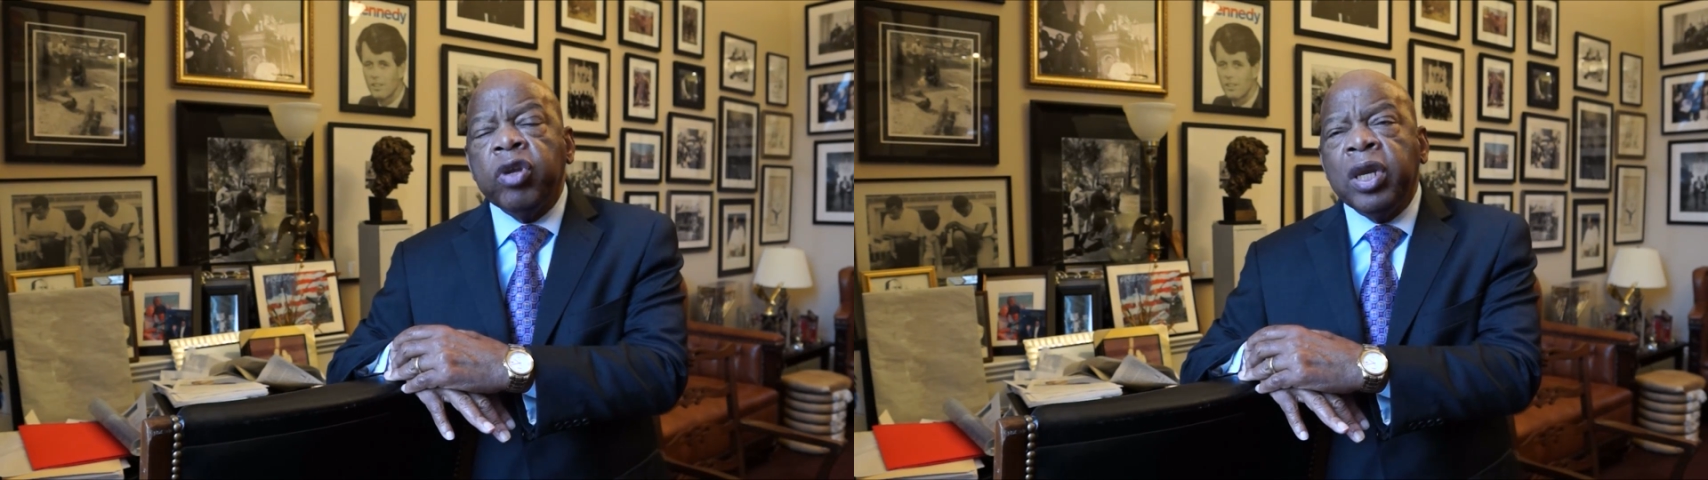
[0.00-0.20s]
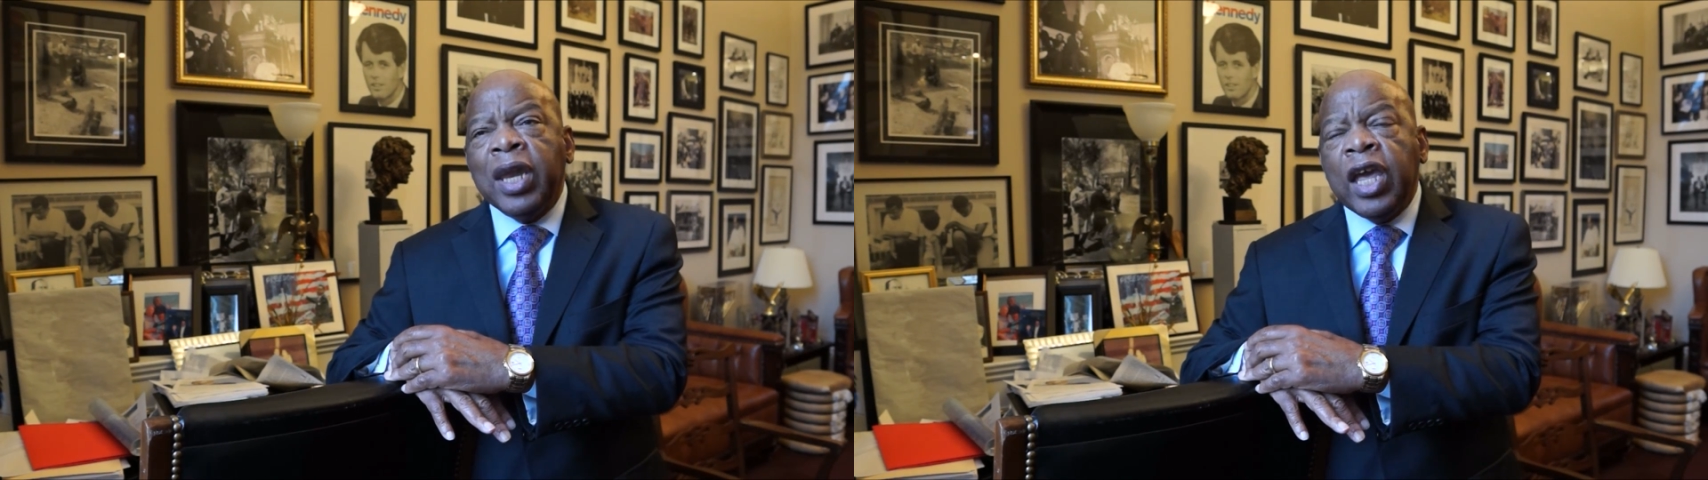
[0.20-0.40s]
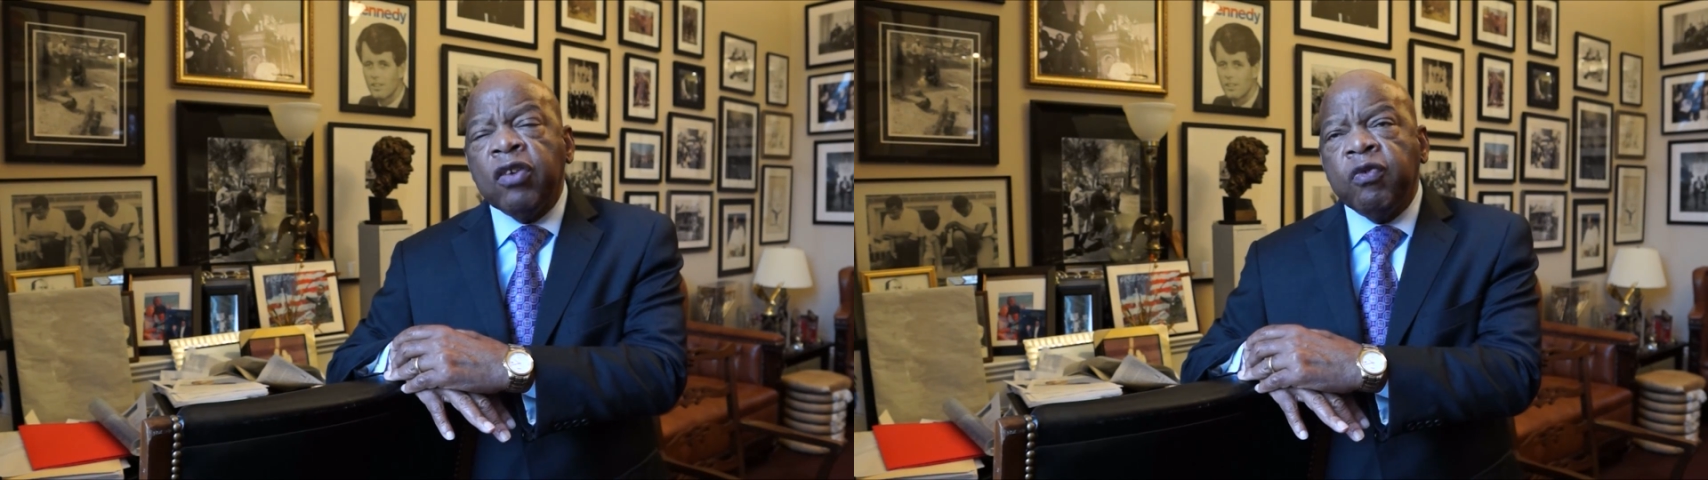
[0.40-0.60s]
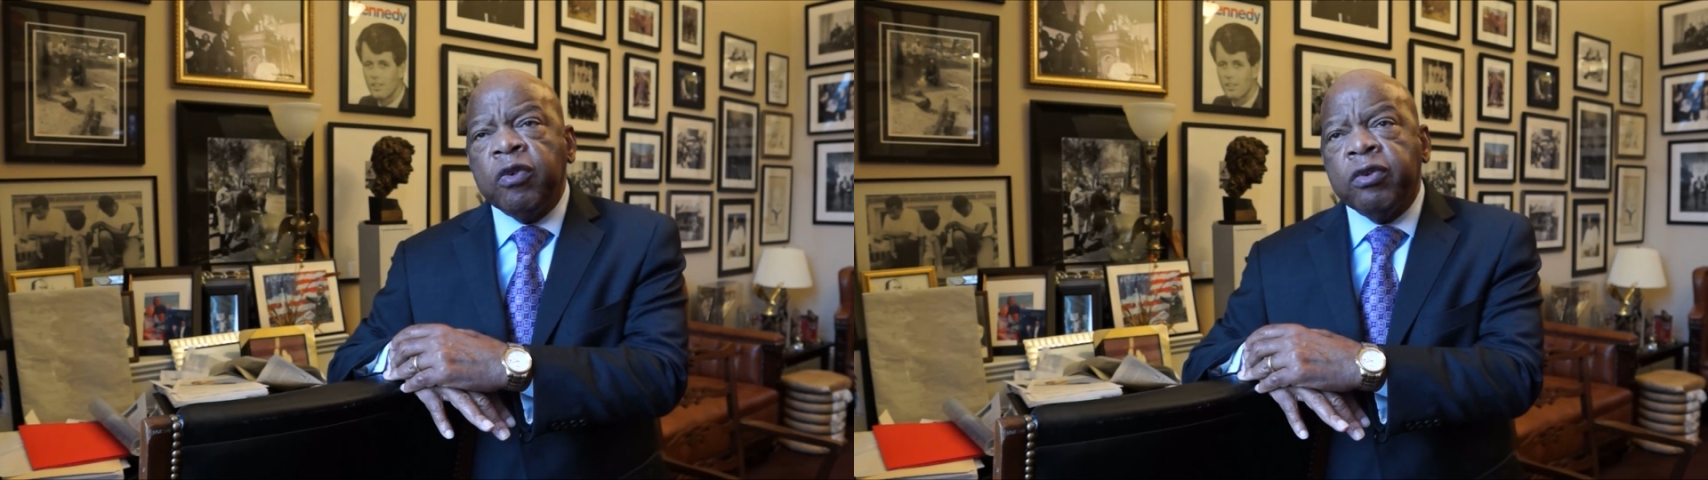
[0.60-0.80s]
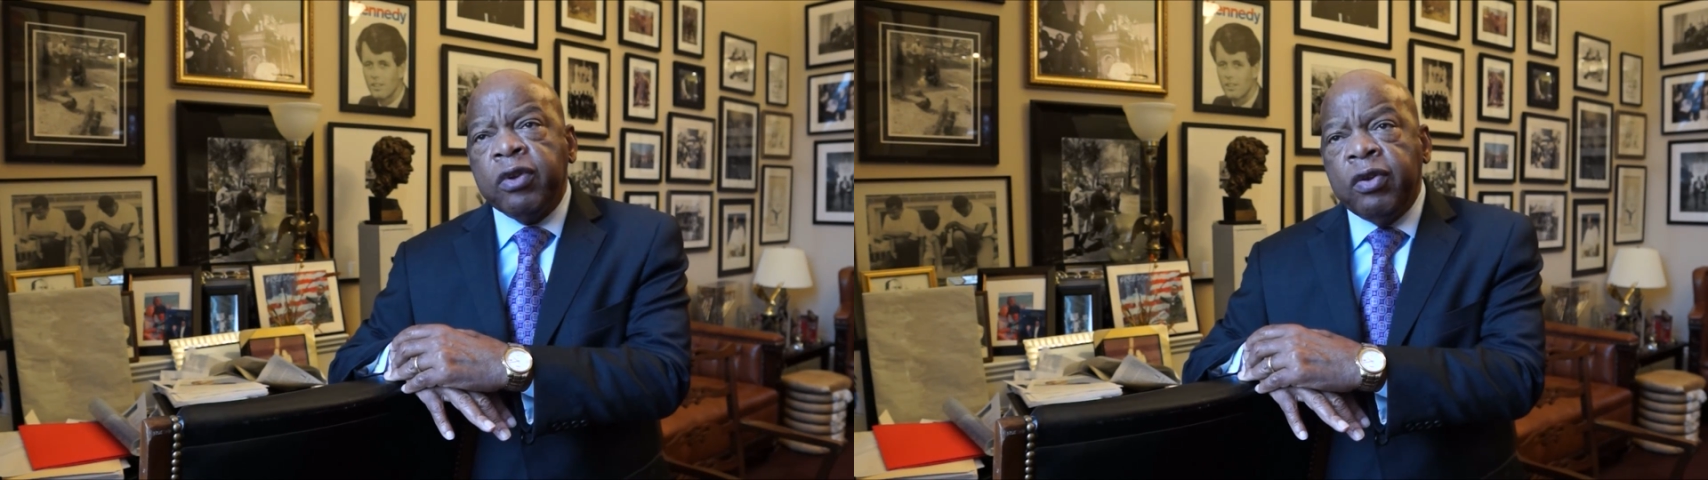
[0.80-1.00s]
in
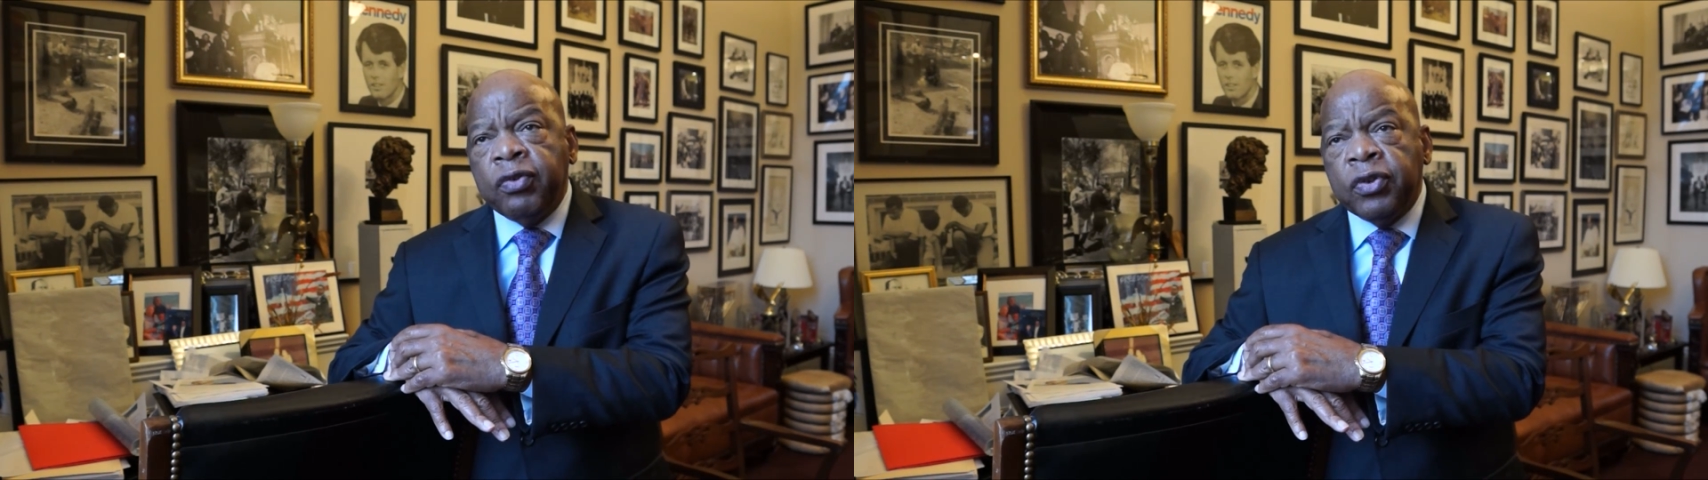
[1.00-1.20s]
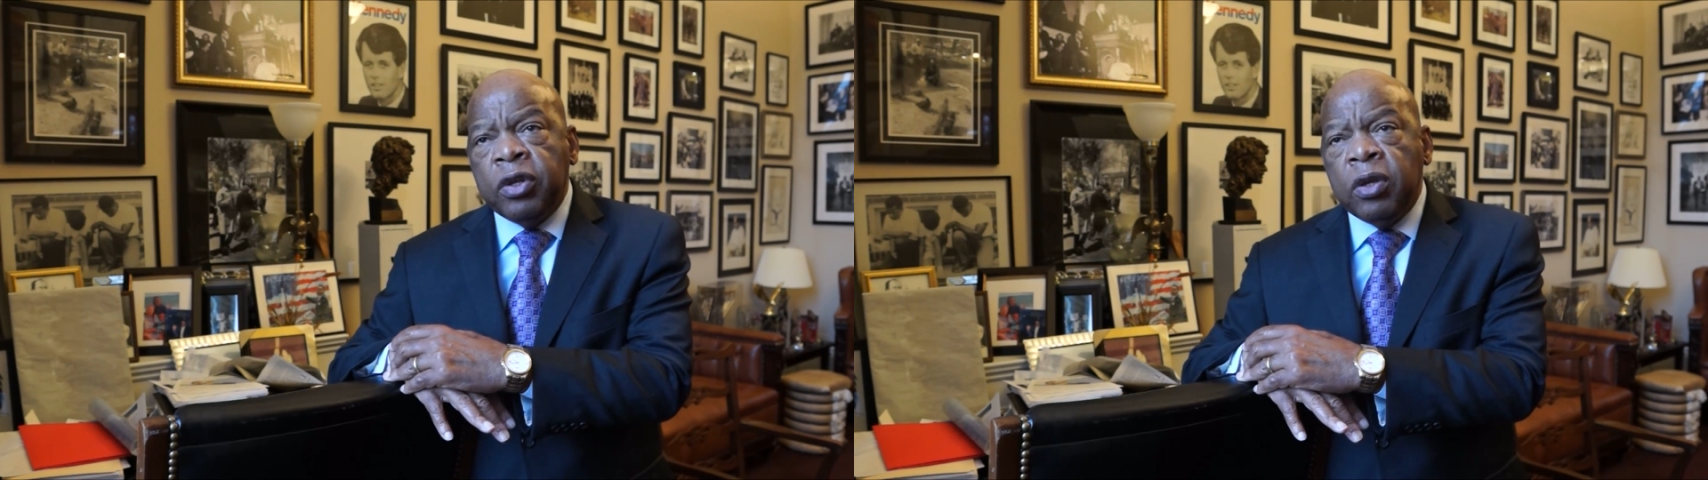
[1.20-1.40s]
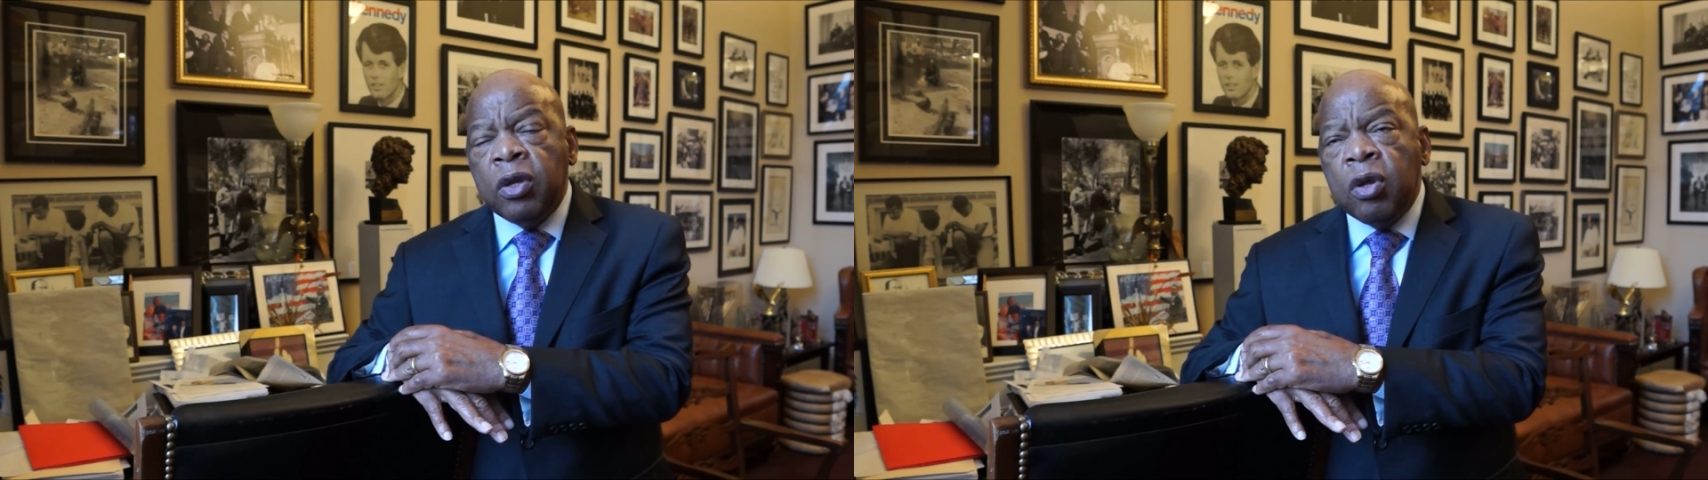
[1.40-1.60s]
Nashville, Tennessee,